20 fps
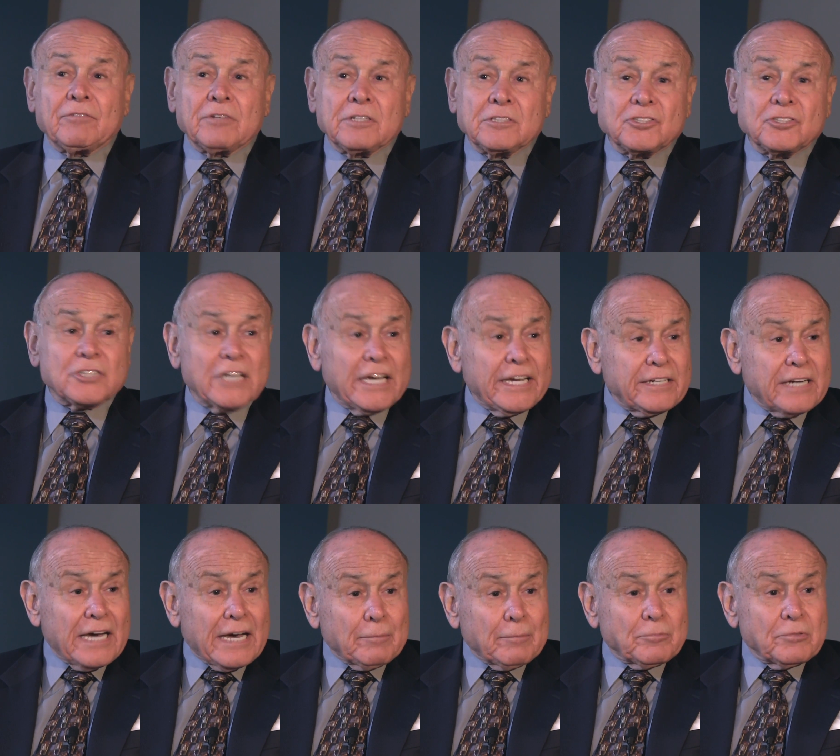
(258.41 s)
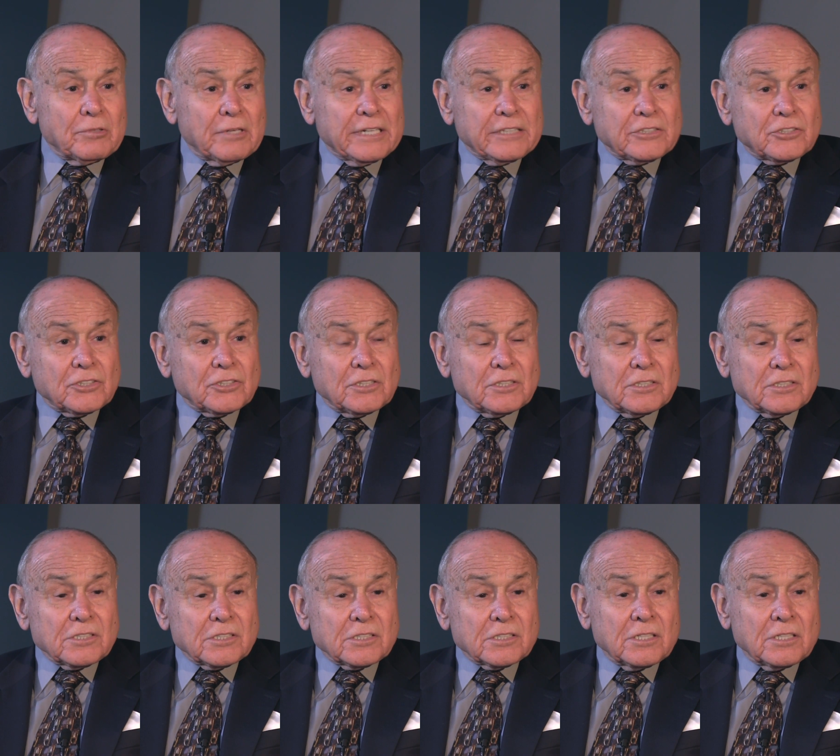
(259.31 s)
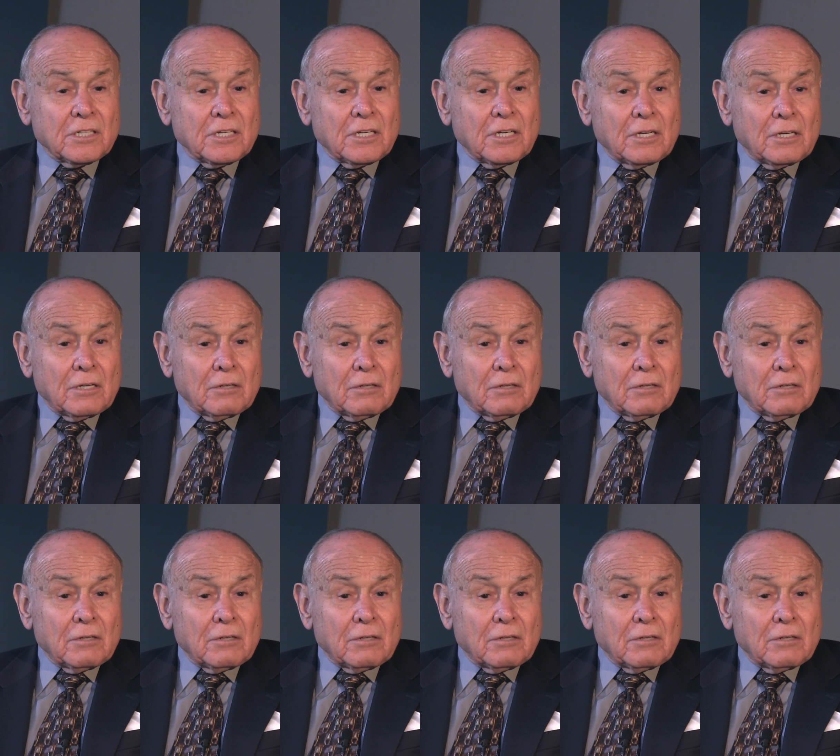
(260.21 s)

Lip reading: have chain operations